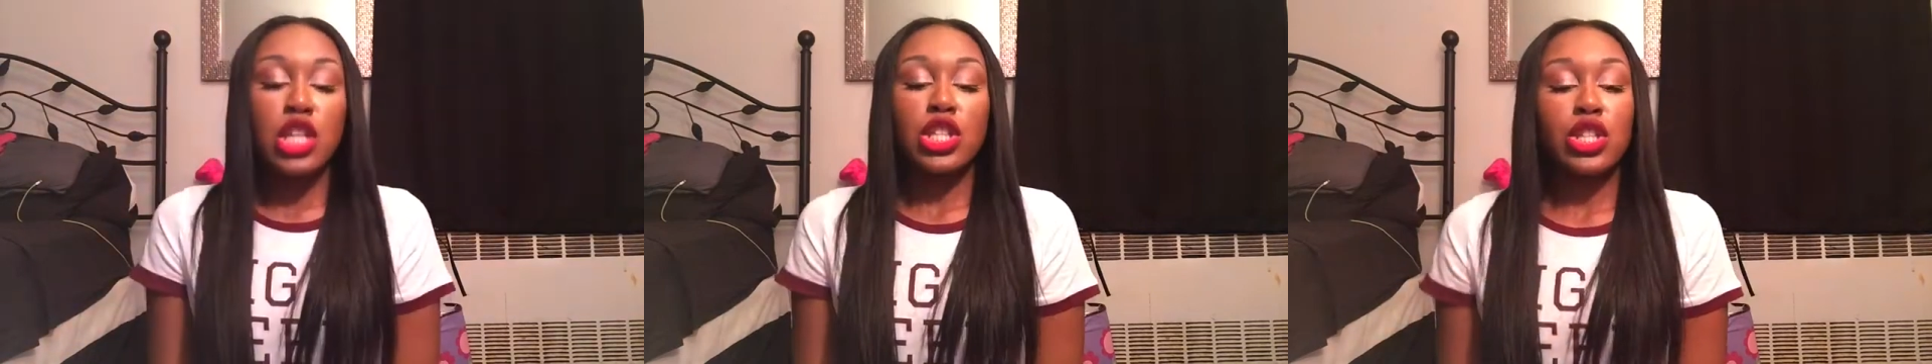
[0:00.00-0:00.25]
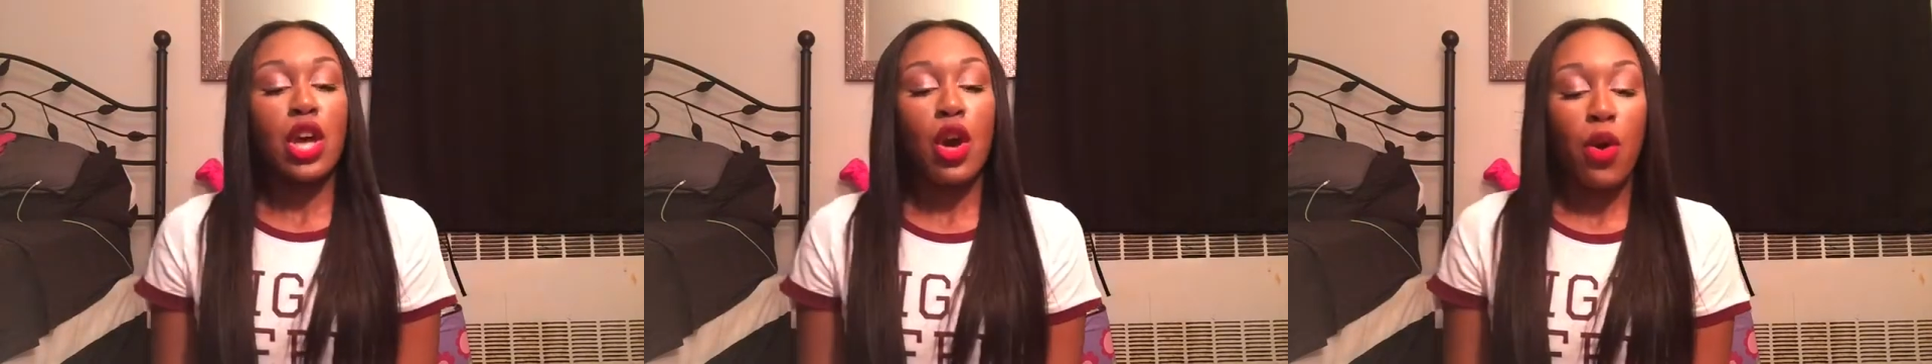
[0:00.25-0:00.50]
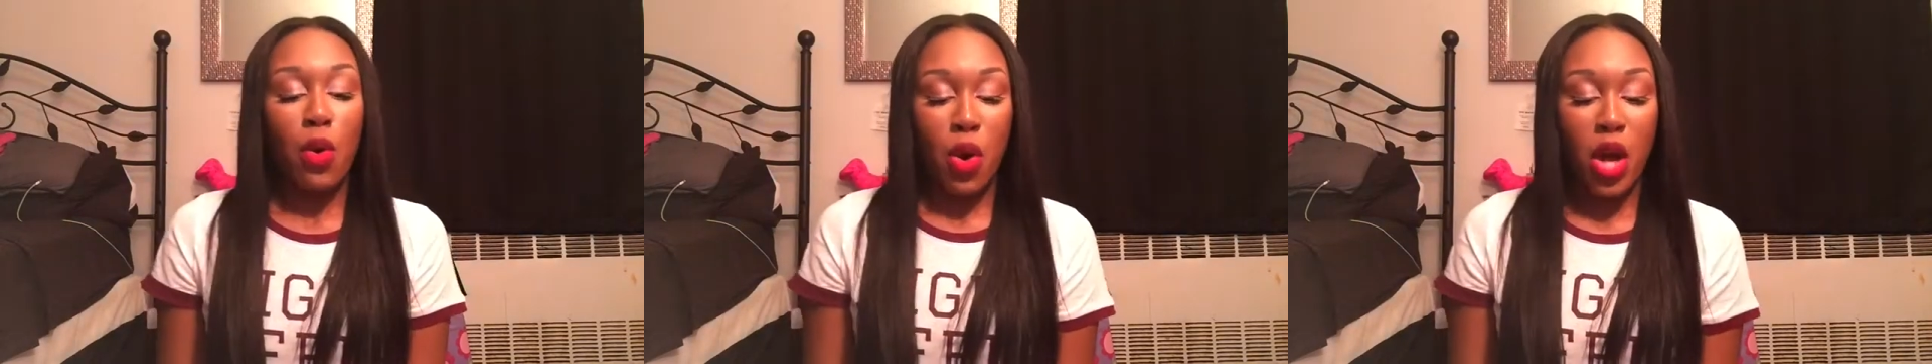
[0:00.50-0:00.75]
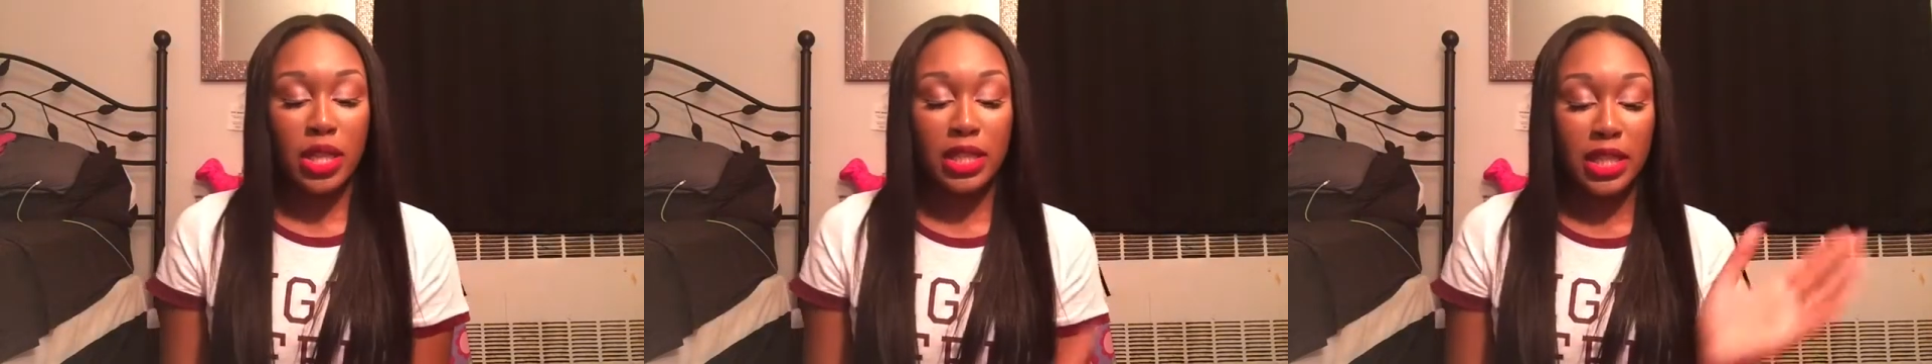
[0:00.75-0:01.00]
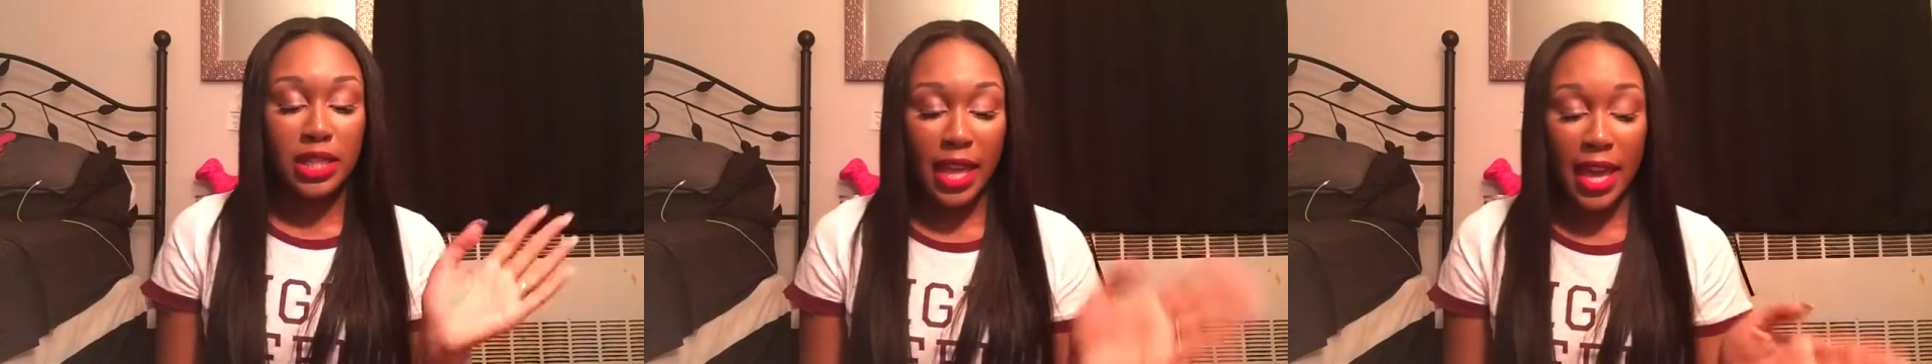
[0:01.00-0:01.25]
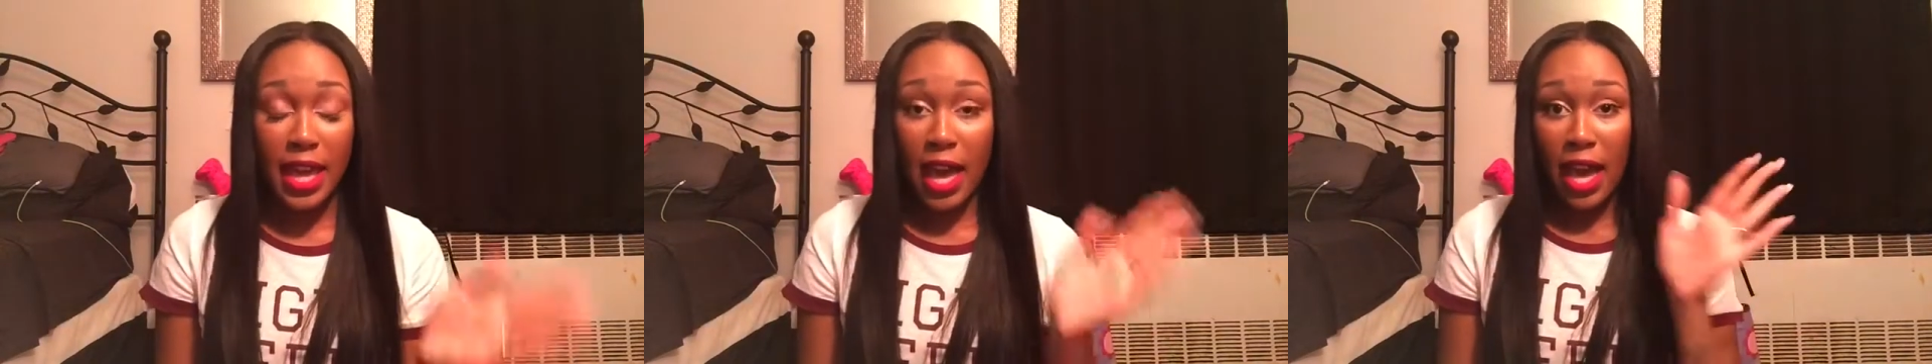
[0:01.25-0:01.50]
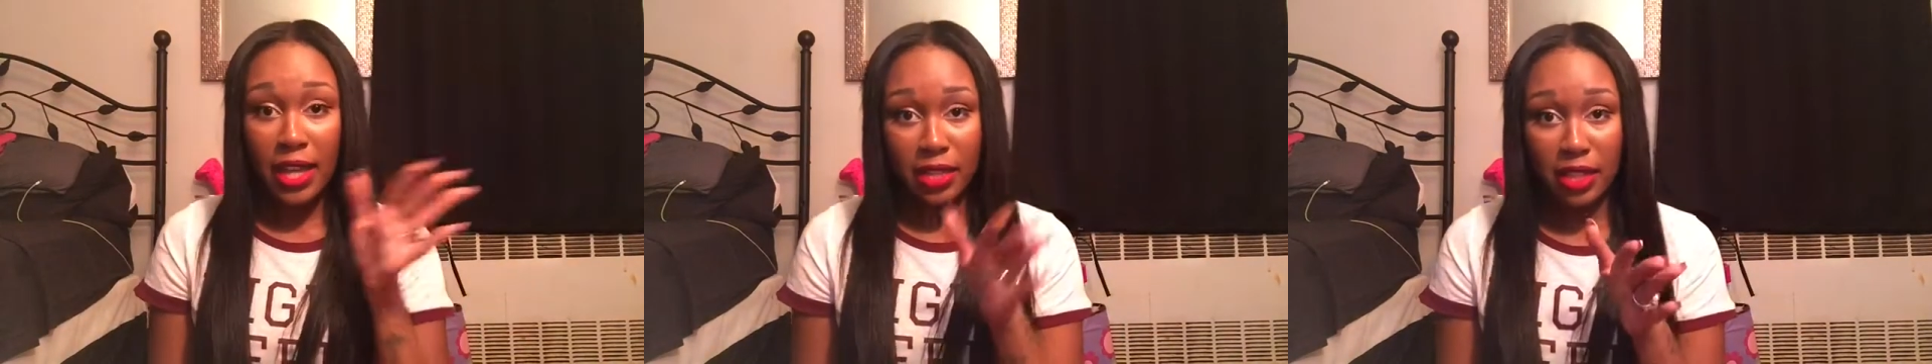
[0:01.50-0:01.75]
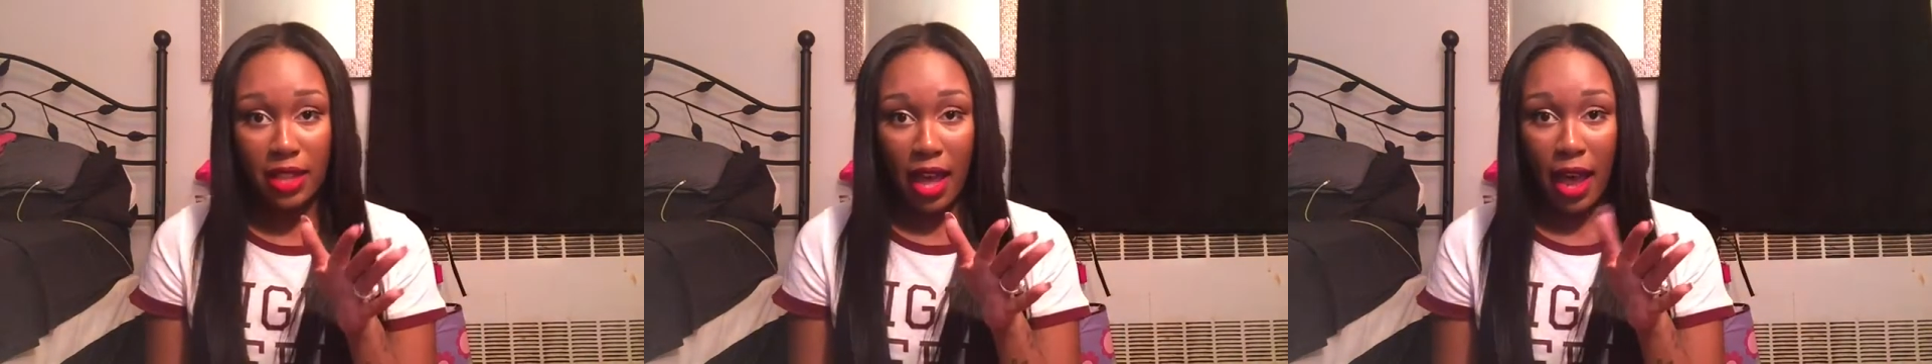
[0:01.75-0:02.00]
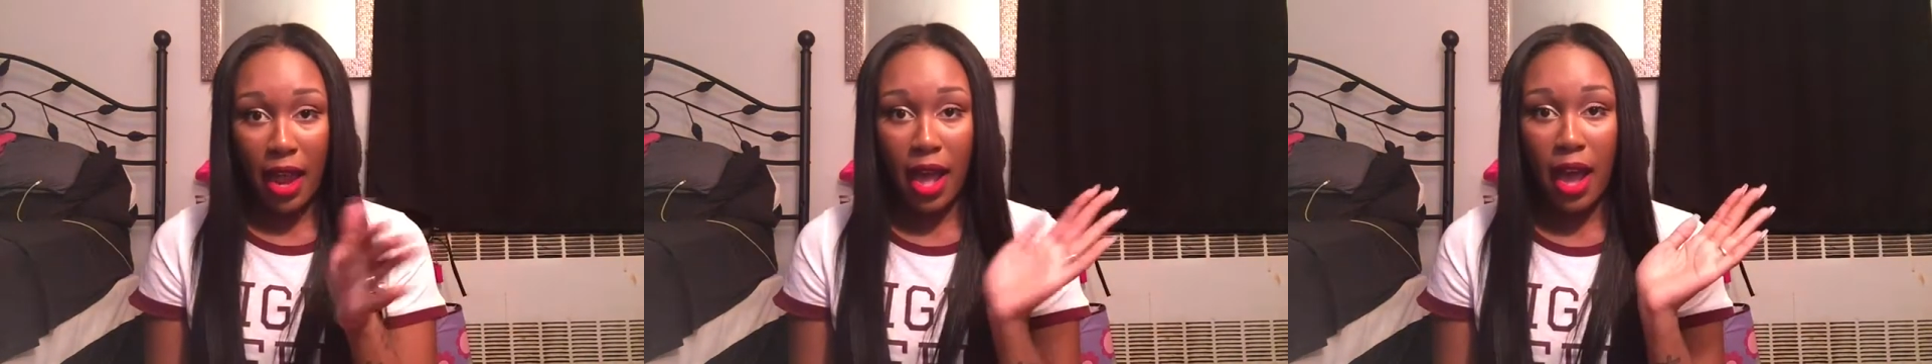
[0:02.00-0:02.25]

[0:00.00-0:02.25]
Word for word: So today I did that.